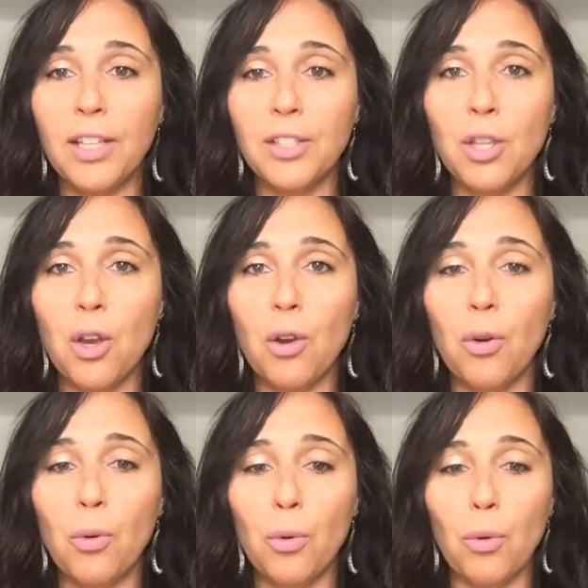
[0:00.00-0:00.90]

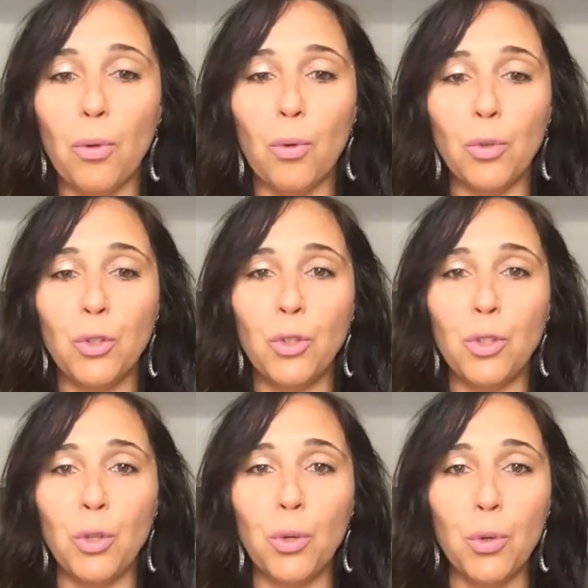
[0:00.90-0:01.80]
So
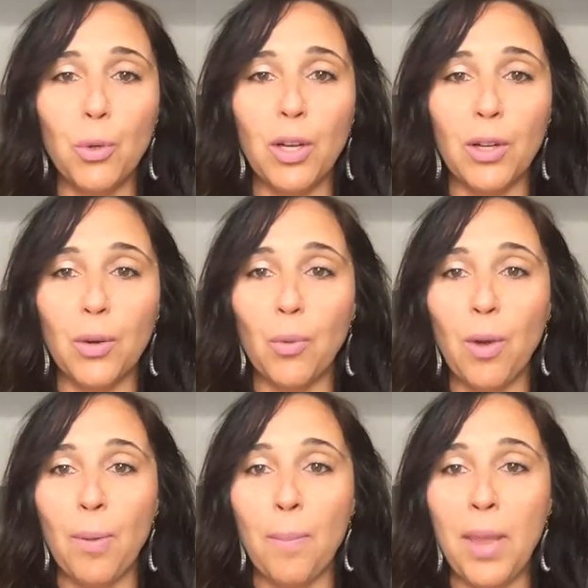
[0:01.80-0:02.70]
do
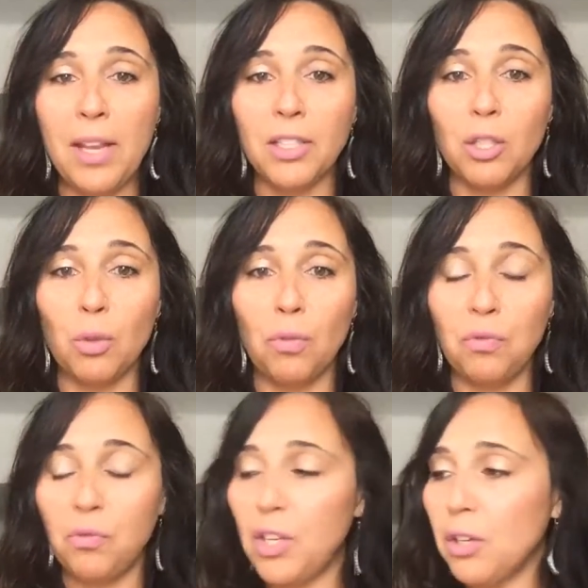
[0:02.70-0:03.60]
what makes you
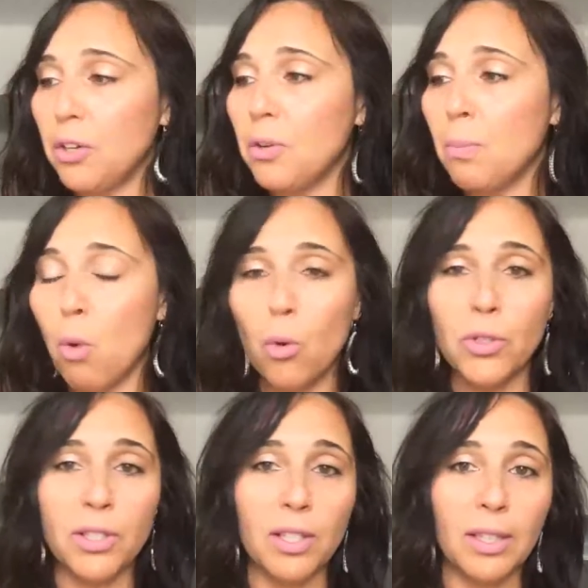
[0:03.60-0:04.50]
feel
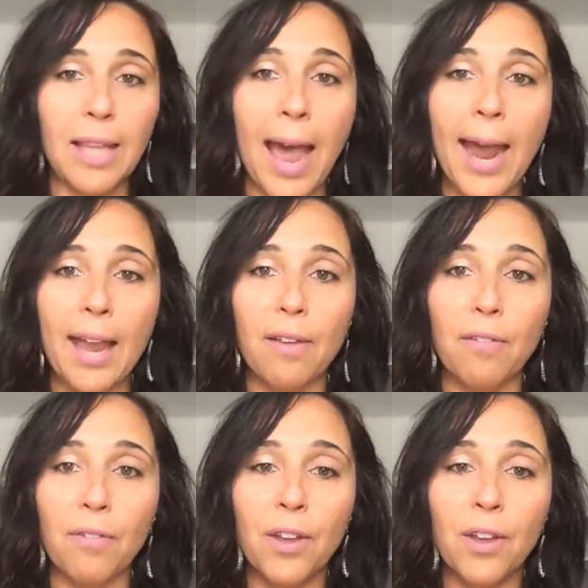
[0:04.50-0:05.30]
most alive.